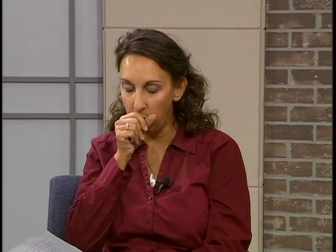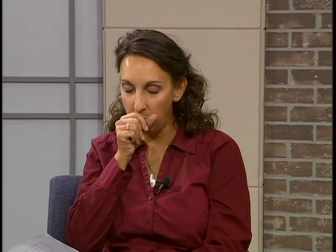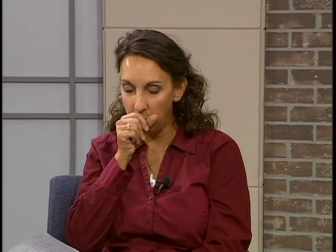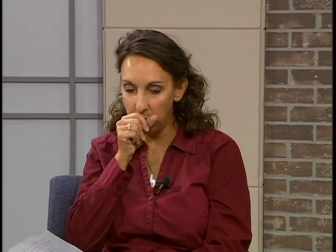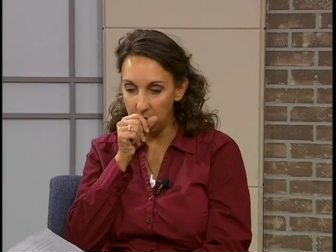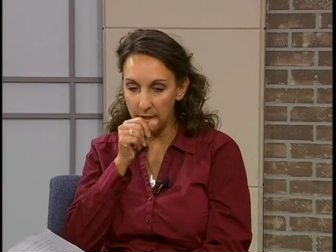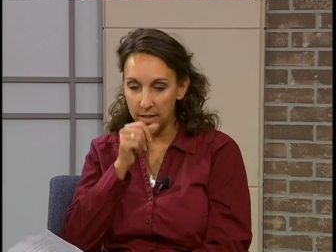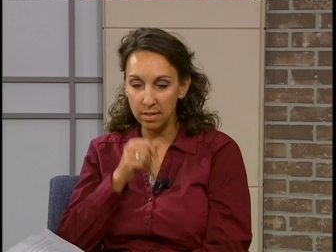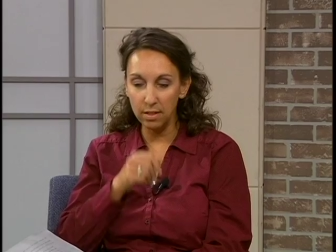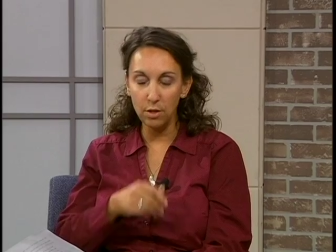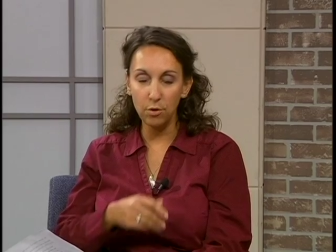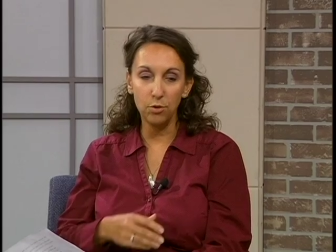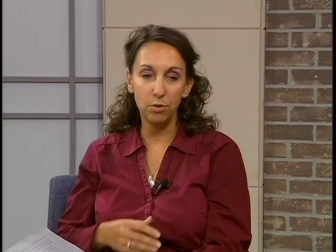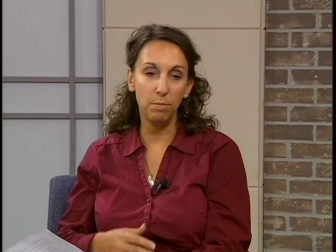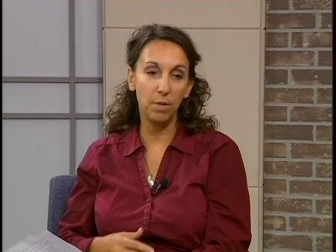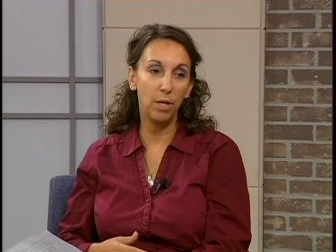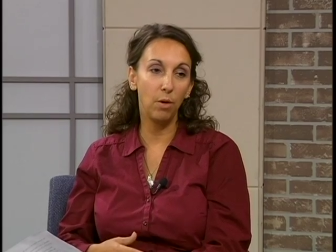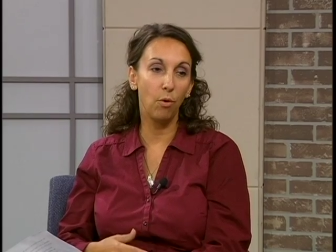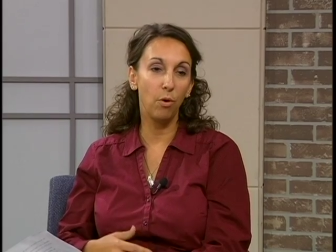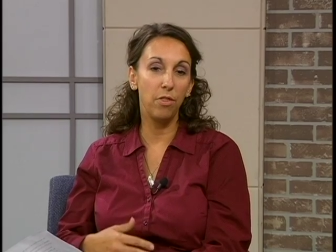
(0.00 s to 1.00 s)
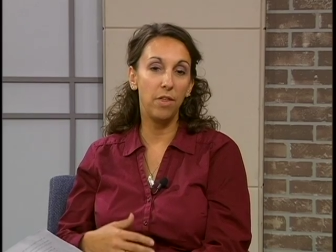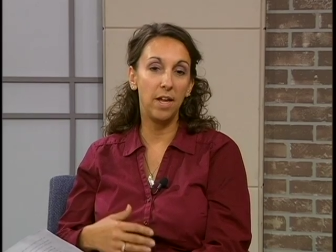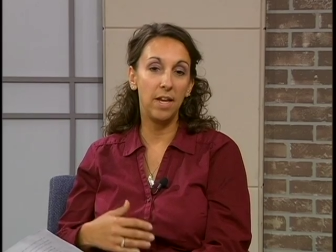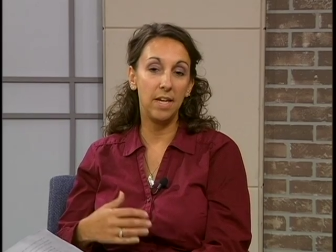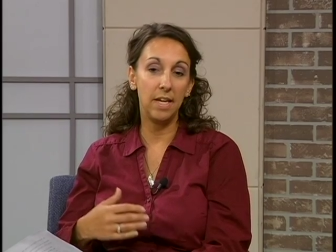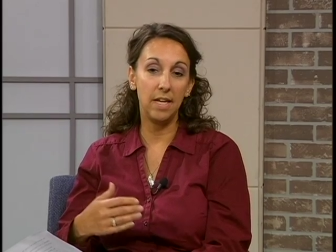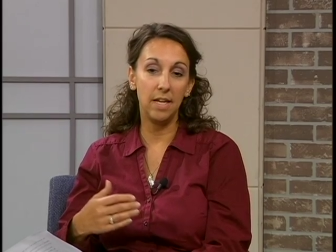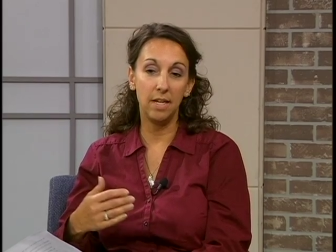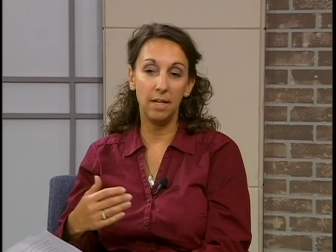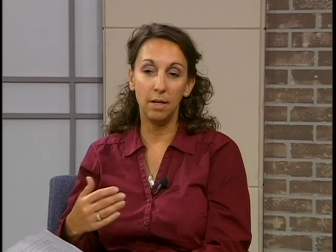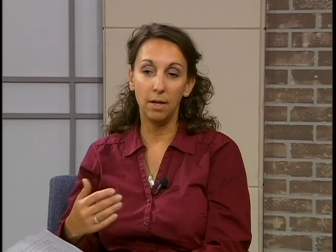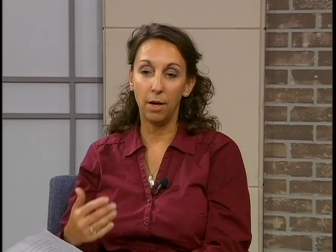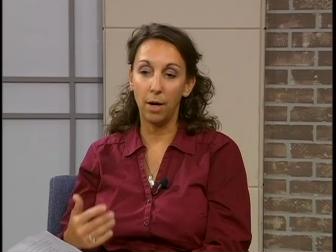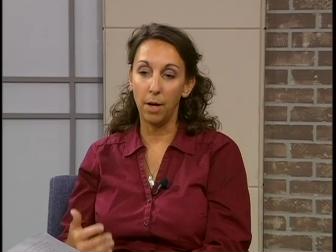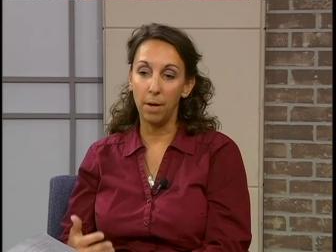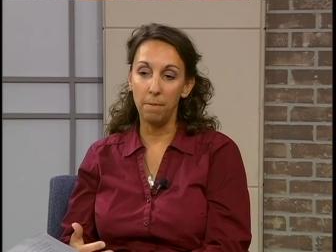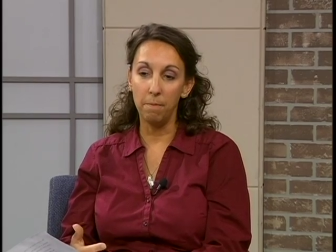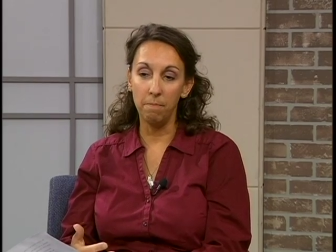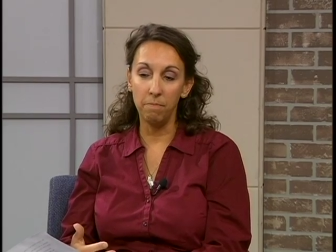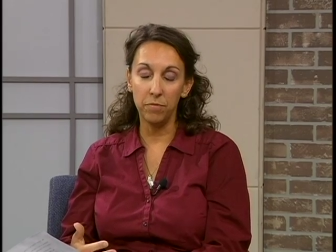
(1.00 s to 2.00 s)
excuse me, or they need
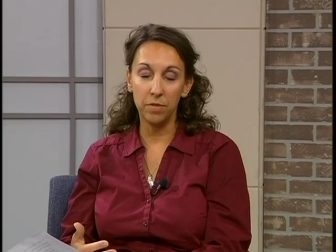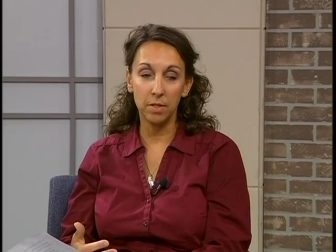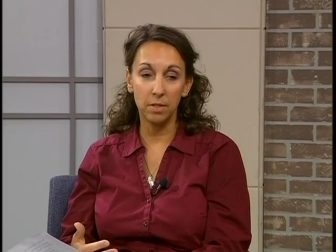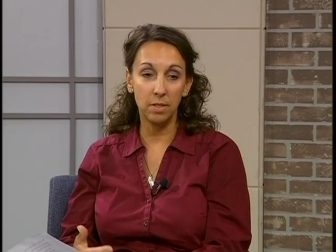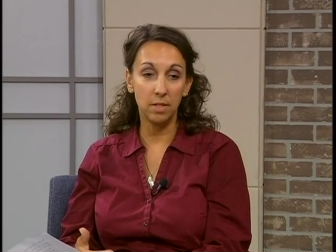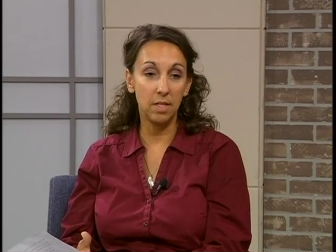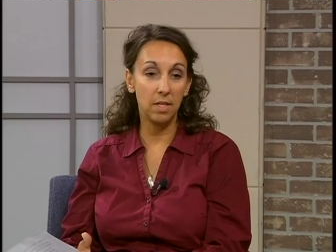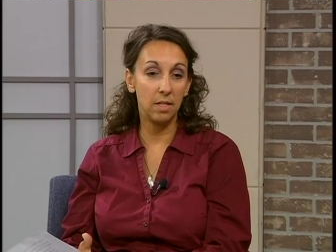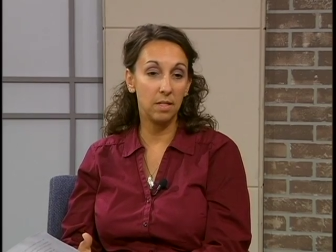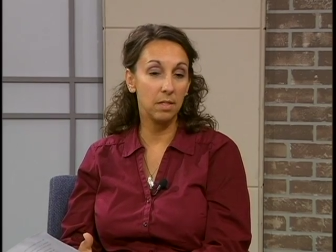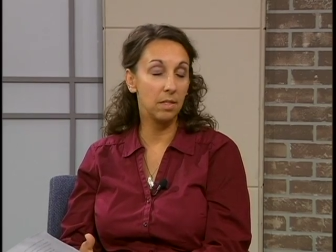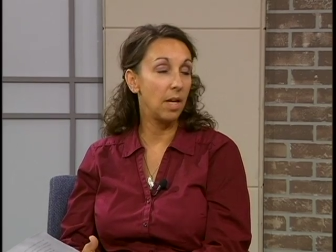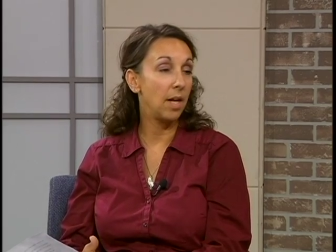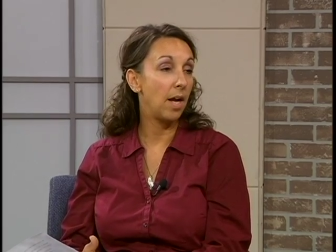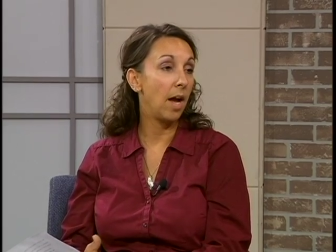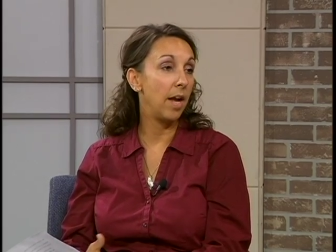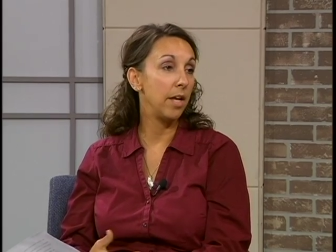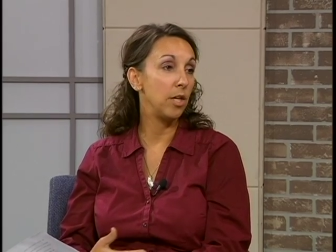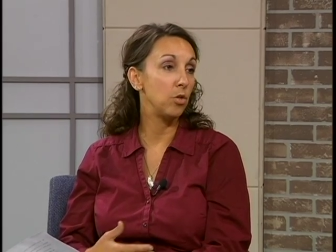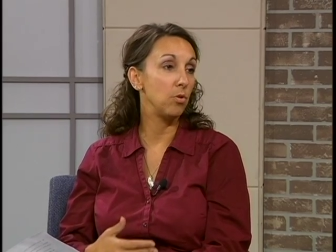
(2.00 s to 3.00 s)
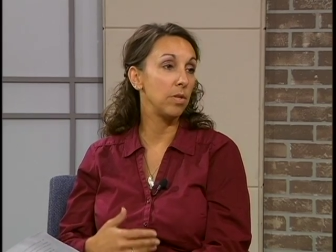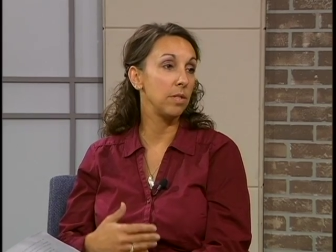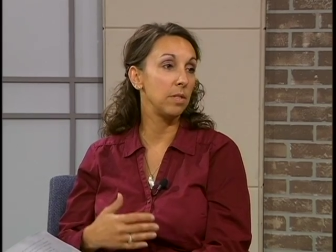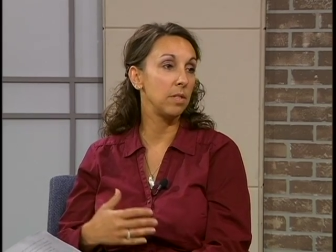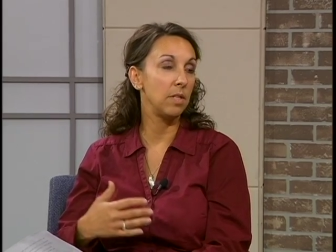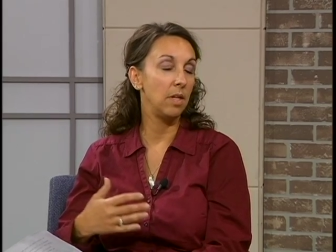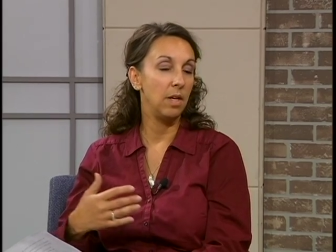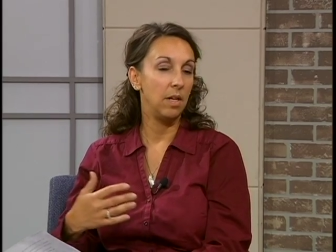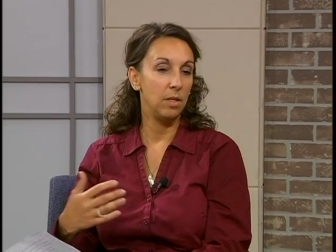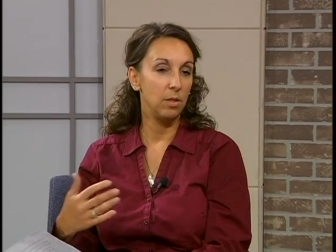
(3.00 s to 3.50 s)
to see a psychiatrist.